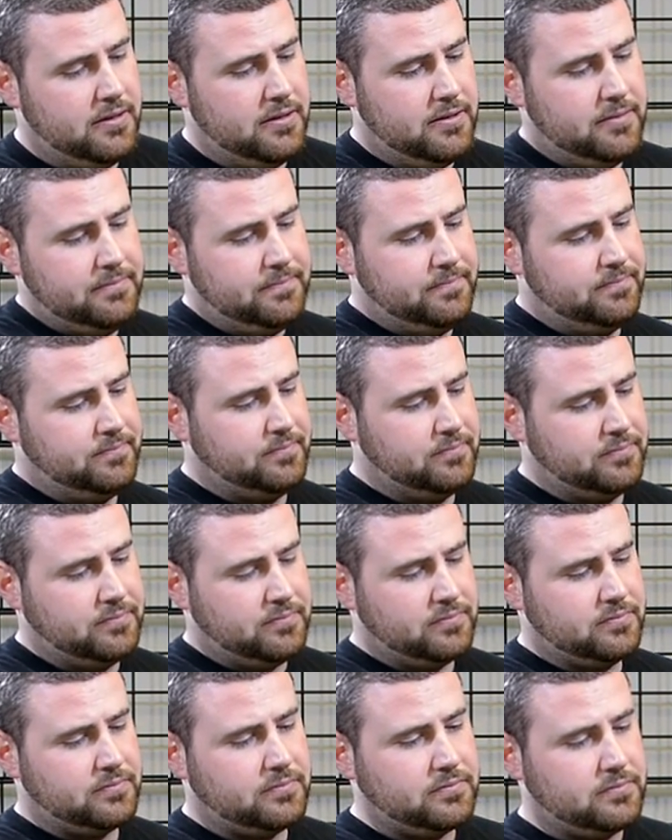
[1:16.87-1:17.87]

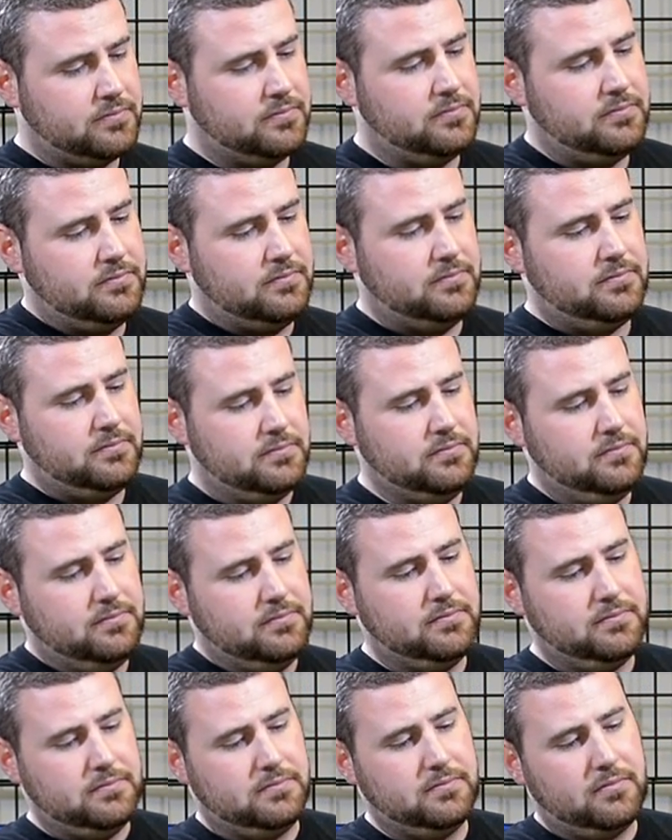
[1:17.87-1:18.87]

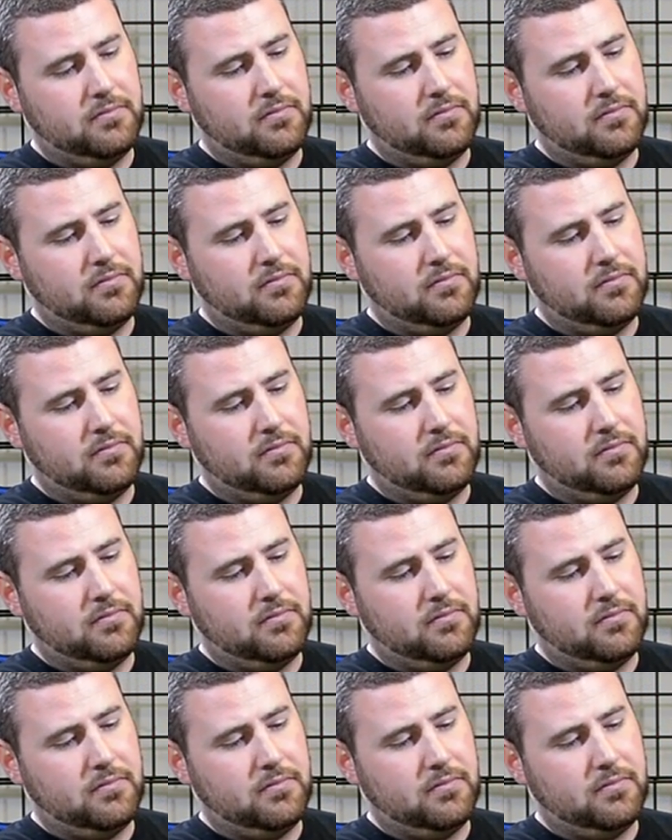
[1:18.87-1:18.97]
(silence)